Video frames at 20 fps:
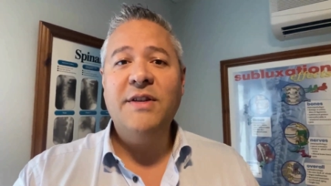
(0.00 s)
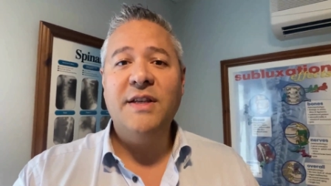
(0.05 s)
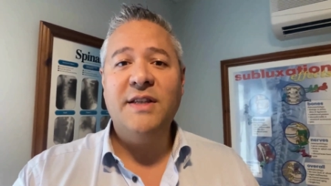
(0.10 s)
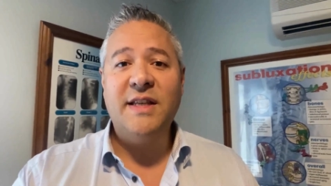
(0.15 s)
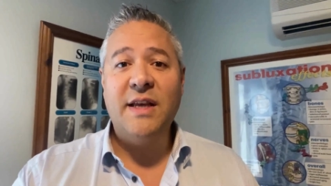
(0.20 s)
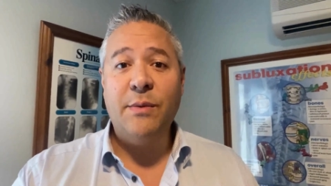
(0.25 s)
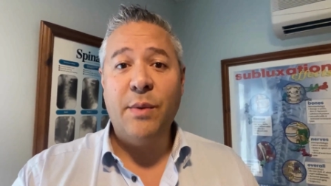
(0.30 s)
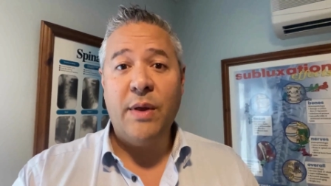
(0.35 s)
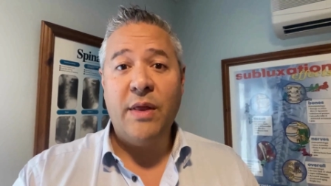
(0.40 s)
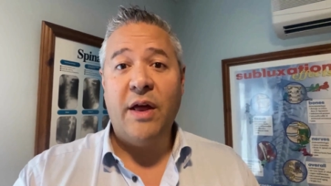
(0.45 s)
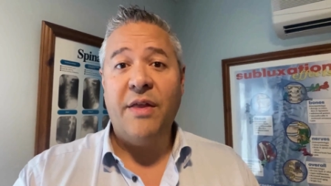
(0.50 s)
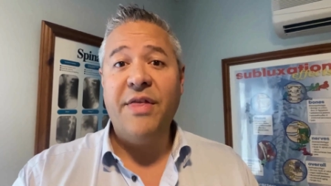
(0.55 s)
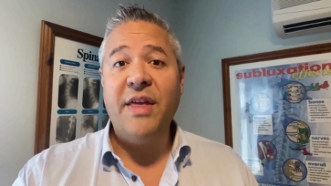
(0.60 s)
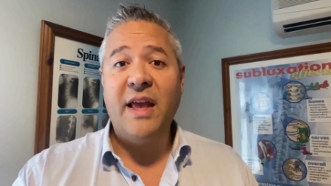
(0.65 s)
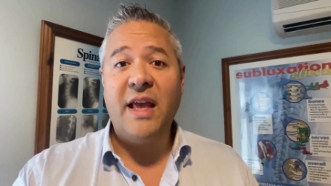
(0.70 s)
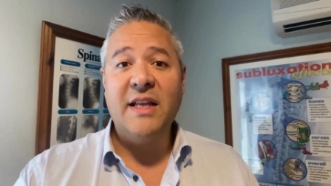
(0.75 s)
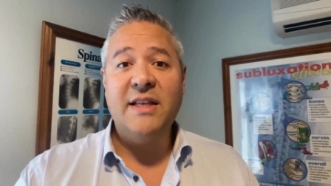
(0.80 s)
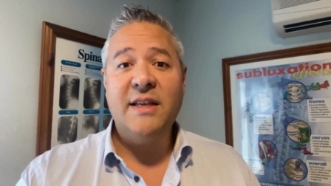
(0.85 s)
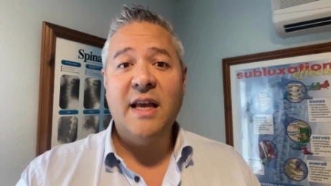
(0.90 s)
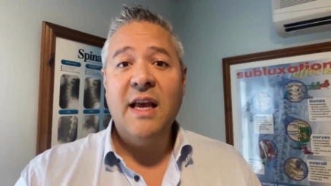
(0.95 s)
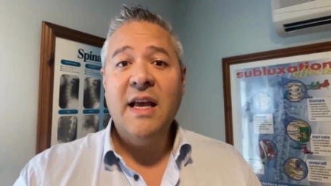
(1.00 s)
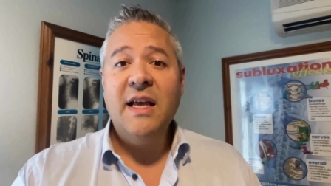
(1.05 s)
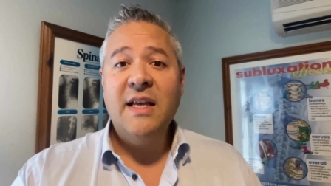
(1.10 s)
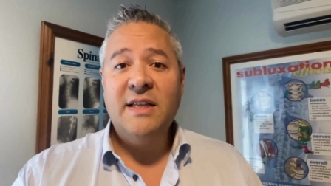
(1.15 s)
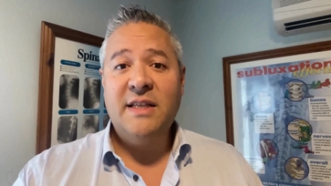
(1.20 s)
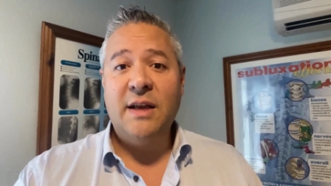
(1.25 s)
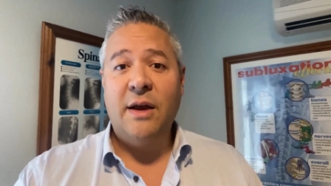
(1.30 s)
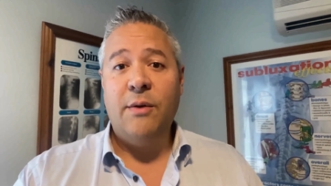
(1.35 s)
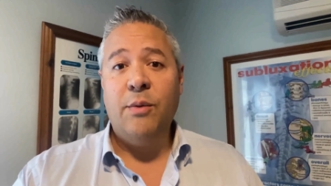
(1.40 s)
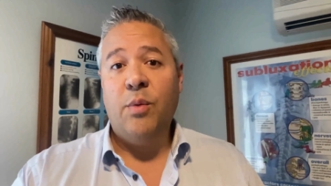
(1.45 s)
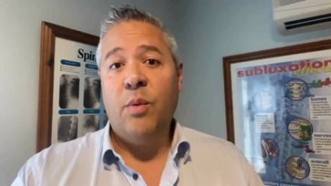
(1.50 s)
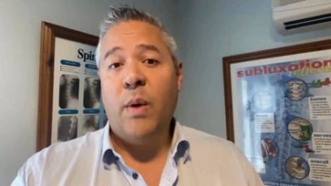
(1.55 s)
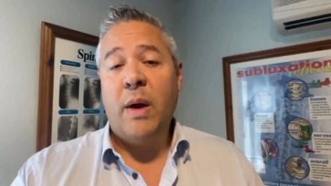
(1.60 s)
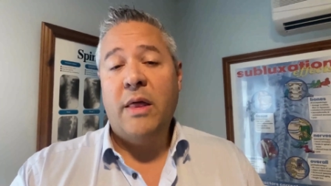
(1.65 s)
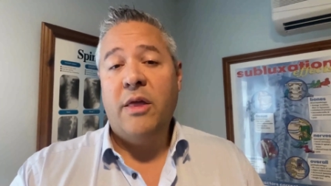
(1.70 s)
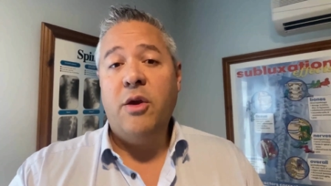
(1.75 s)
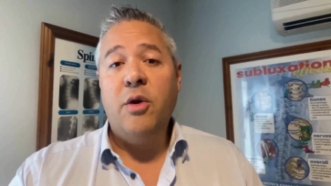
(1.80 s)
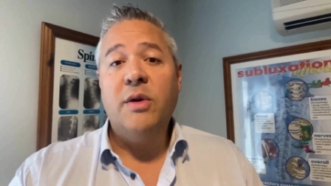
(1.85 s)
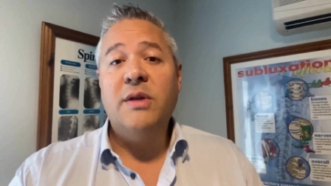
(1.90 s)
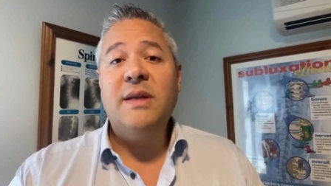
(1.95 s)
and see whether
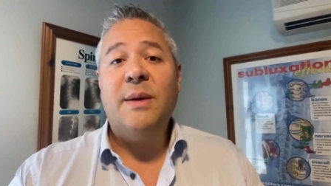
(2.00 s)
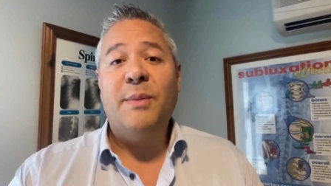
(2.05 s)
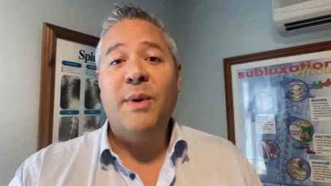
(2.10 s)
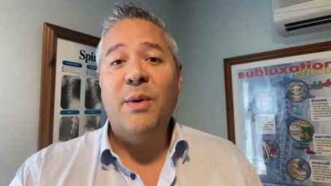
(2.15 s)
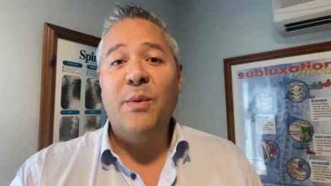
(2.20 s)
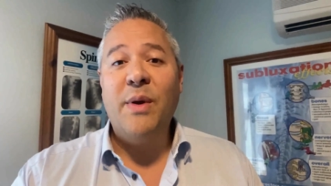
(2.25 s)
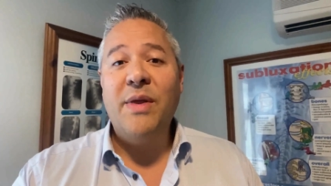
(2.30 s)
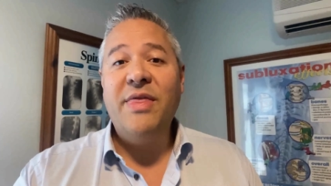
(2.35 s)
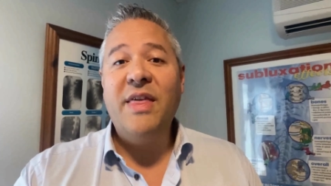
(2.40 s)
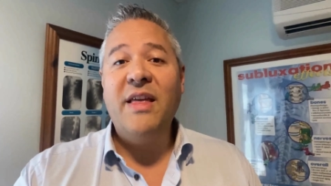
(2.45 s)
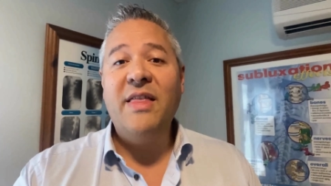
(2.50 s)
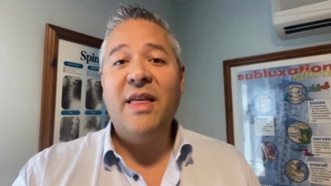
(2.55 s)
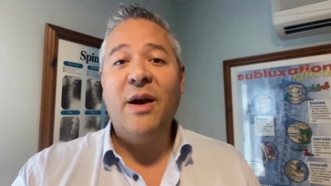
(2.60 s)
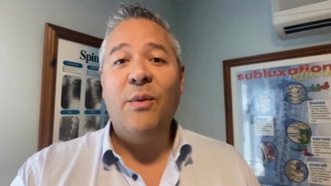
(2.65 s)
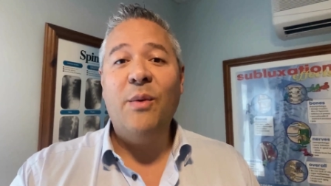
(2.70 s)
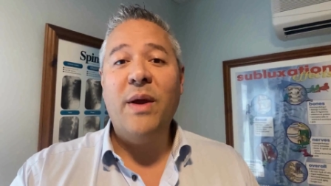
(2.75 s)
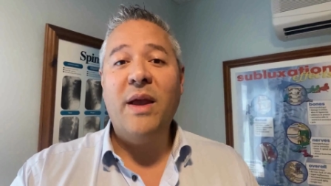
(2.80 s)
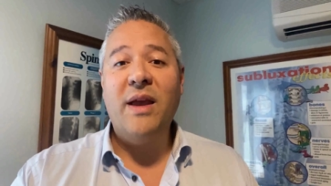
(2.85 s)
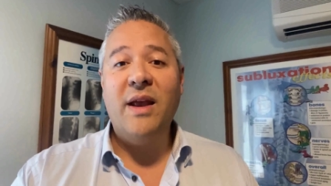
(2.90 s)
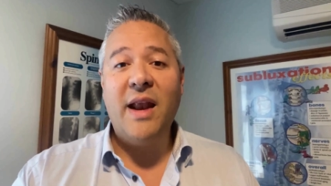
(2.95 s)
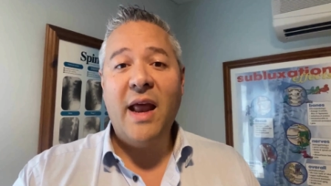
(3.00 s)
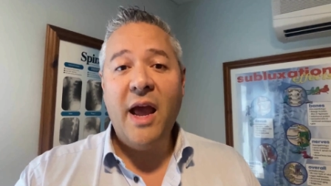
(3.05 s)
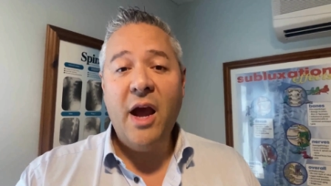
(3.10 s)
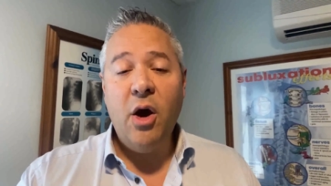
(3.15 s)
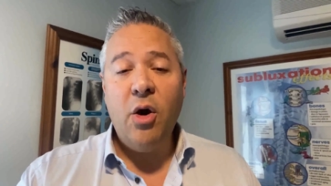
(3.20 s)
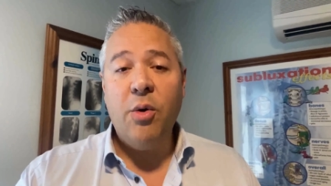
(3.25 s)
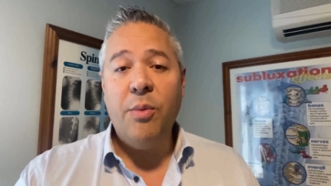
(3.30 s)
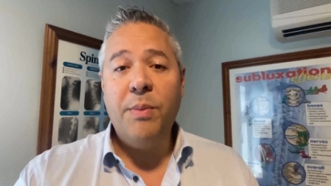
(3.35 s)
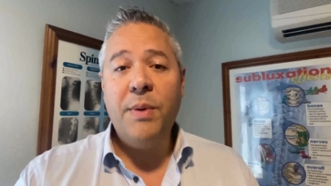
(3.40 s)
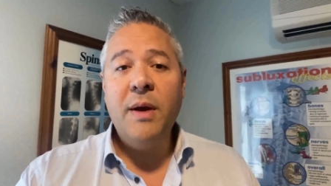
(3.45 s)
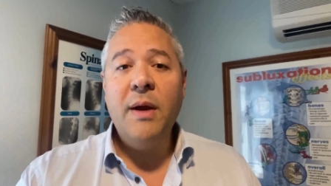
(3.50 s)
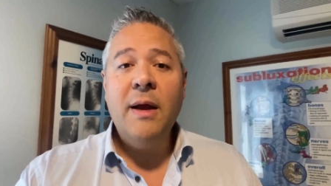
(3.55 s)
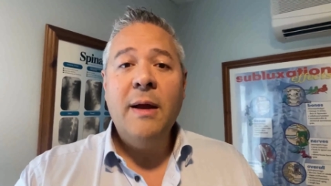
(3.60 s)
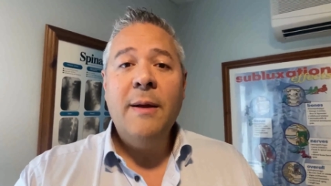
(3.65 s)
whether you're someone we think that we can help.